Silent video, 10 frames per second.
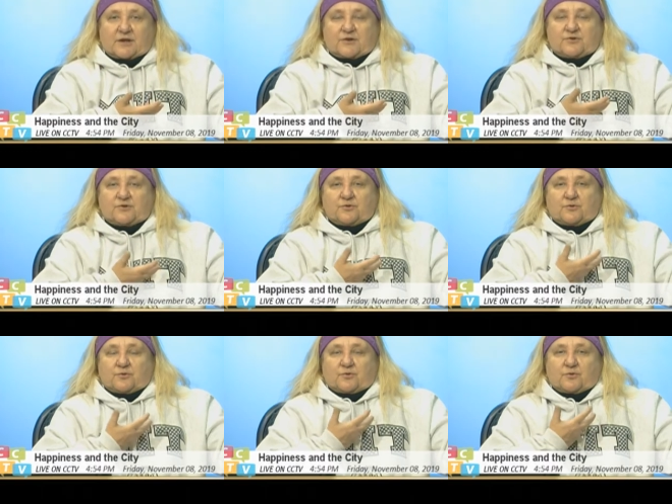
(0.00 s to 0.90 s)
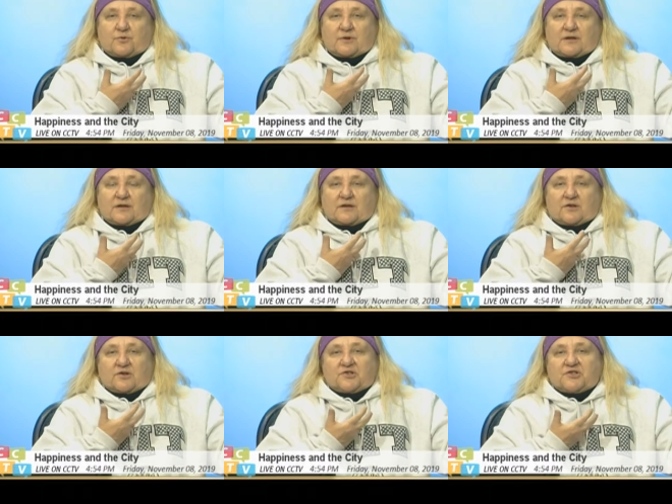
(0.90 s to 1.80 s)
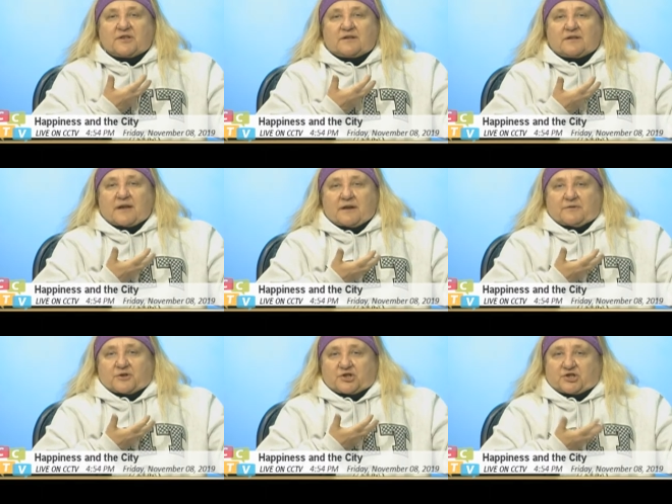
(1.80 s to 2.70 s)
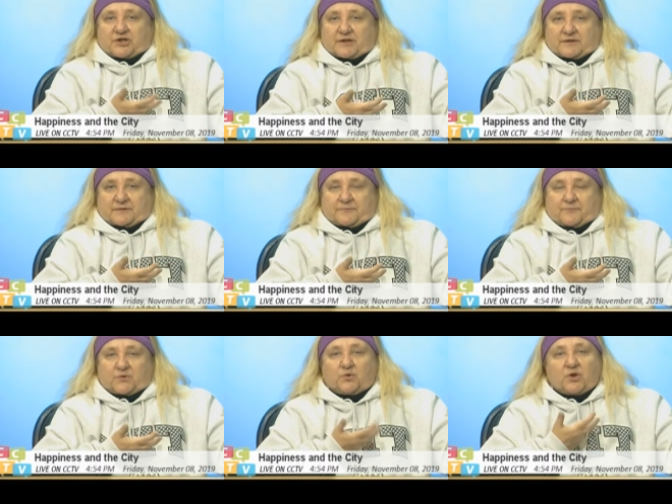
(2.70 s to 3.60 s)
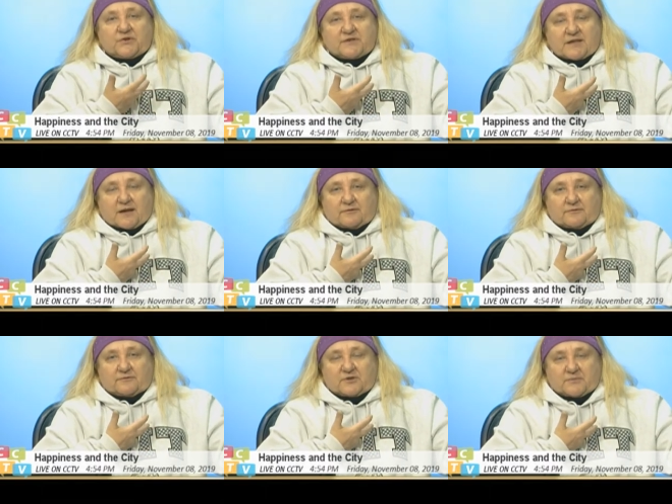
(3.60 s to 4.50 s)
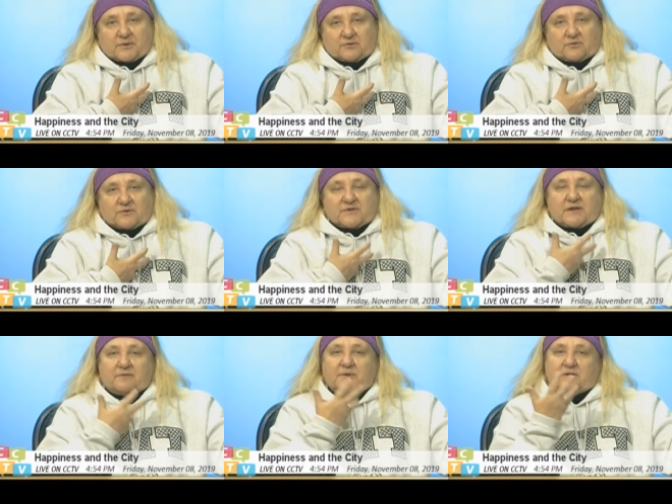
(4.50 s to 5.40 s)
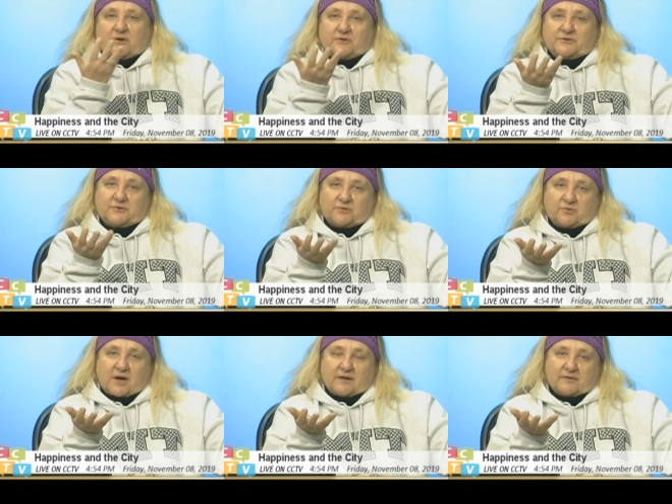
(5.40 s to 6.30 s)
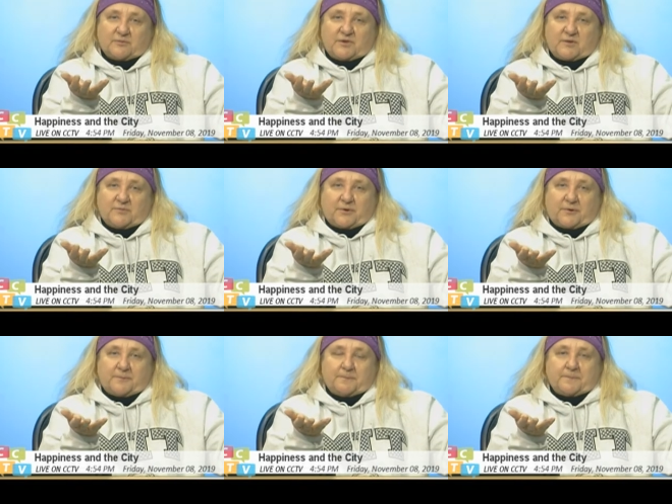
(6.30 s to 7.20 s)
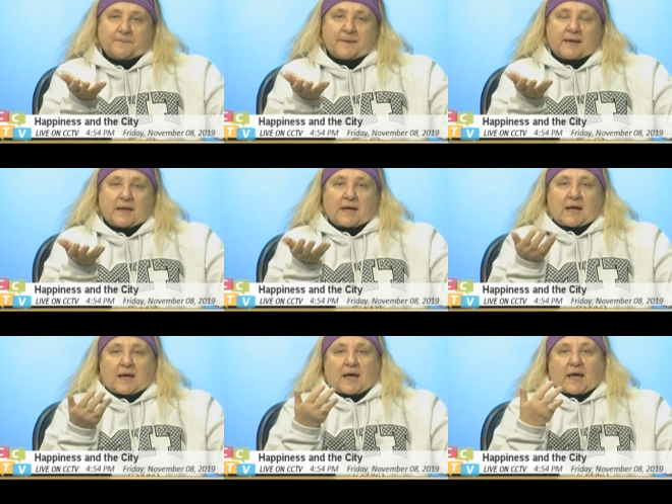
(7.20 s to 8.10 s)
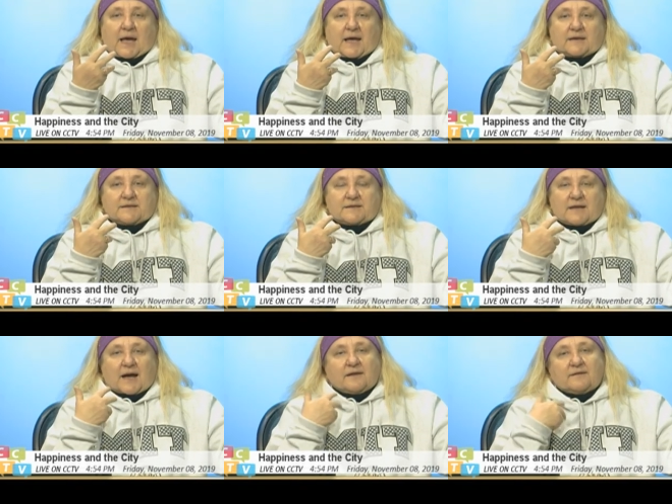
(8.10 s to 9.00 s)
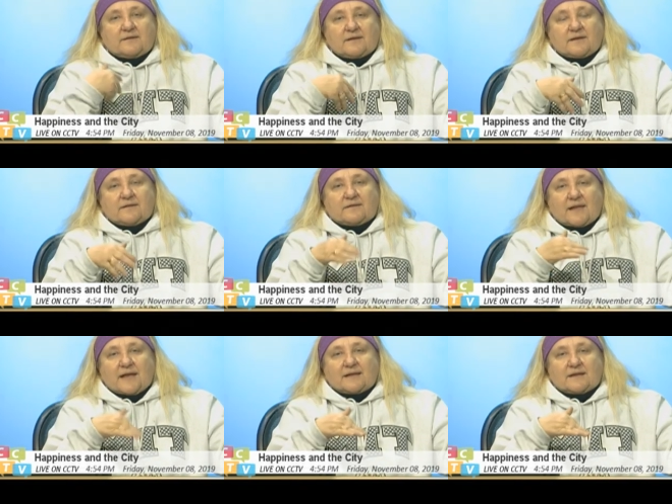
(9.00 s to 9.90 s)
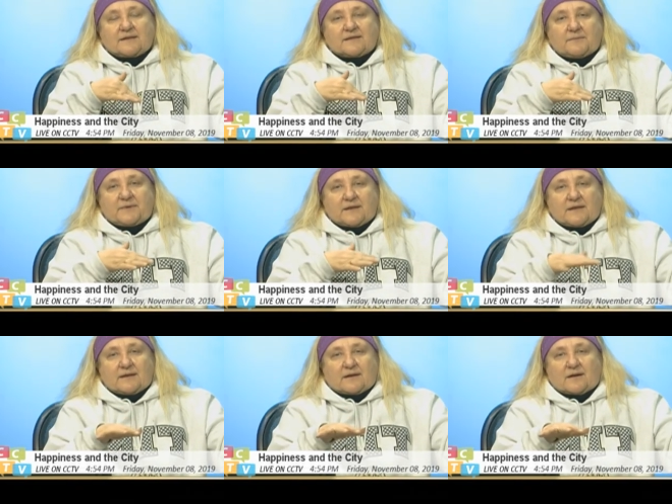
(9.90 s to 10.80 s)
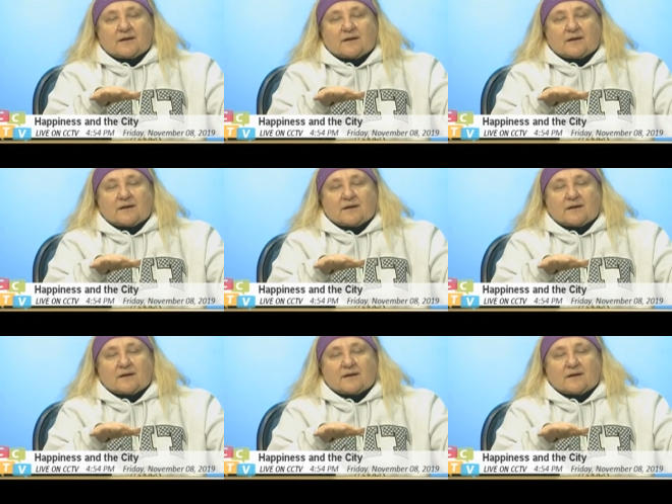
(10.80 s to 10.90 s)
to nurture and nourish it to yourself, respect to yourself, but also to other people. And I think that is the beginning